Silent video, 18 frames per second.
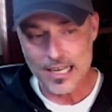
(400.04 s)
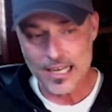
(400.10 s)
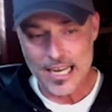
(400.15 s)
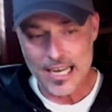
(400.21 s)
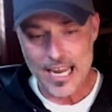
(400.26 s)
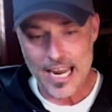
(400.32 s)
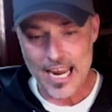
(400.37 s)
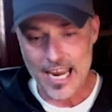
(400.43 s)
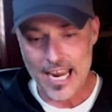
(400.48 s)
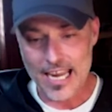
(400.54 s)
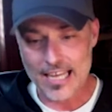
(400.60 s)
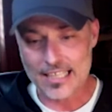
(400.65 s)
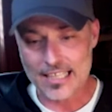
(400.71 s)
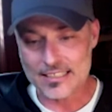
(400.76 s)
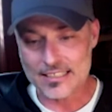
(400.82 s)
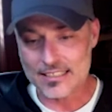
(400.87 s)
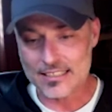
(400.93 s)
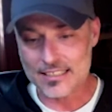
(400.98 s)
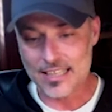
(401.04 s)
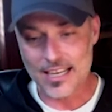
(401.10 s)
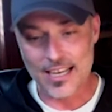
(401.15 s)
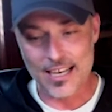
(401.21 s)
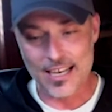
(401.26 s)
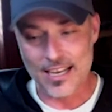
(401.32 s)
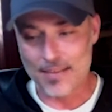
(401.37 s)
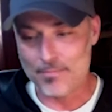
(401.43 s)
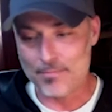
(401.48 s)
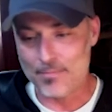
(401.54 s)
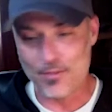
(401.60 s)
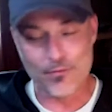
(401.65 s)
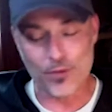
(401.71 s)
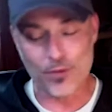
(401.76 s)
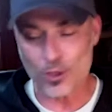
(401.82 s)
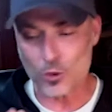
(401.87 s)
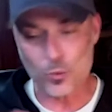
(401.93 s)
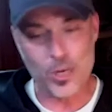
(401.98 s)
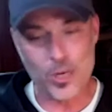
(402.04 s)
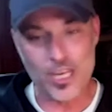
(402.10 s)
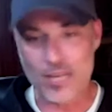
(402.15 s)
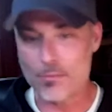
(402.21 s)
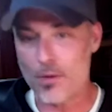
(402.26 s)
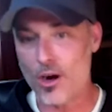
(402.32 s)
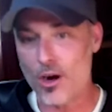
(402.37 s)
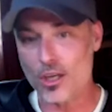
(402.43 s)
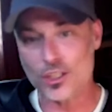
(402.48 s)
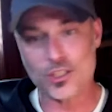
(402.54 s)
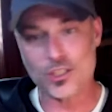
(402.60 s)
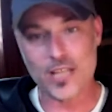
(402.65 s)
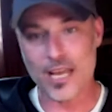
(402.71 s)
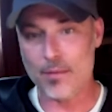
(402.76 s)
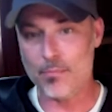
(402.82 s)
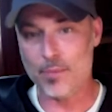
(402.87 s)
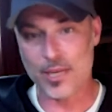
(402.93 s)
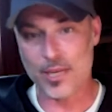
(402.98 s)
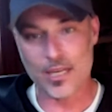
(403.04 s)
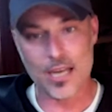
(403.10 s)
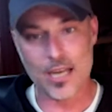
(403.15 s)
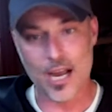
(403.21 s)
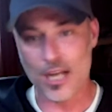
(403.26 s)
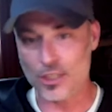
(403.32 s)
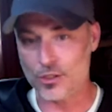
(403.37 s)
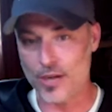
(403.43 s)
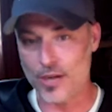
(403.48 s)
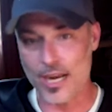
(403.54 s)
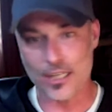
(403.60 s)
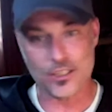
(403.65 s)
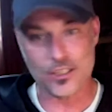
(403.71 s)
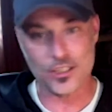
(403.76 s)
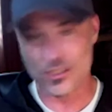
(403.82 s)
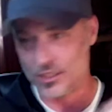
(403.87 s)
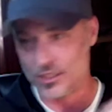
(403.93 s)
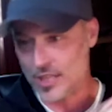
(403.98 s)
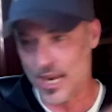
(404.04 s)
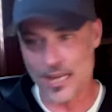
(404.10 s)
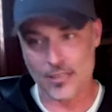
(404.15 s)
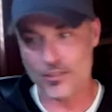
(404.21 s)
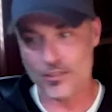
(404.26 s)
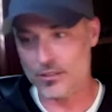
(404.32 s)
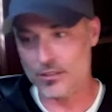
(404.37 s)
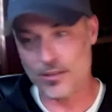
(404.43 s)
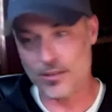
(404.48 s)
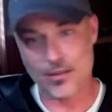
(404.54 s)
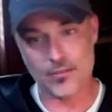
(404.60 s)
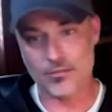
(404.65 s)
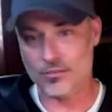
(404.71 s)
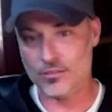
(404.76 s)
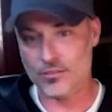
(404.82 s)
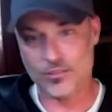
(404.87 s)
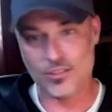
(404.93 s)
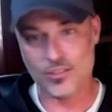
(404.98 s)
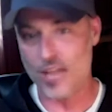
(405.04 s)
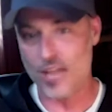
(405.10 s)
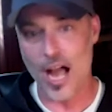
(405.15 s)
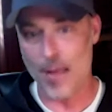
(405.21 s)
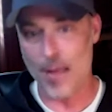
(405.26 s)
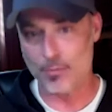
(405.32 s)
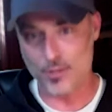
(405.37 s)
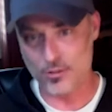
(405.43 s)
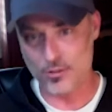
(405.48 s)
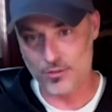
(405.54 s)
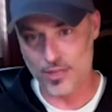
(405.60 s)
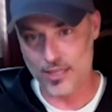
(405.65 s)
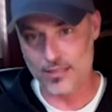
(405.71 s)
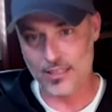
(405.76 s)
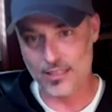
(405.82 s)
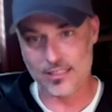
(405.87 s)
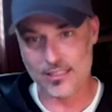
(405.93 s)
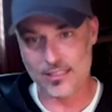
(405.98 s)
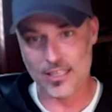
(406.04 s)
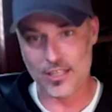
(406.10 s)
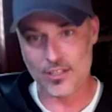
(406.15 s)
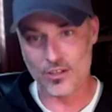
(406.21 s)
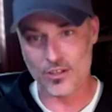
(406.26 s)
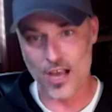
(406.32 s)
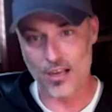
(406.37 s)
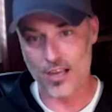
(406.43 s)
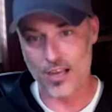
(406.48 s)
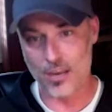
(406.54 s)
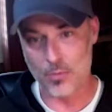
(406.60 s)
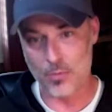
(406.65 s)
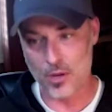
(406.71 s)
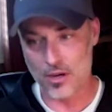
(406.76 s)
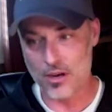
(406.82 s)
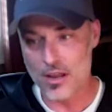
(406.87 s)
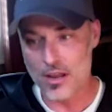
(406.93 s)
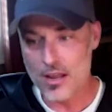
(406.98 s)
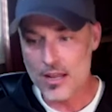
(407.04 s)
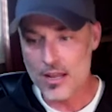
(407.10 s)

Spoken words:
And the first week in March, that big contract just got stopped. They said, you're not coming.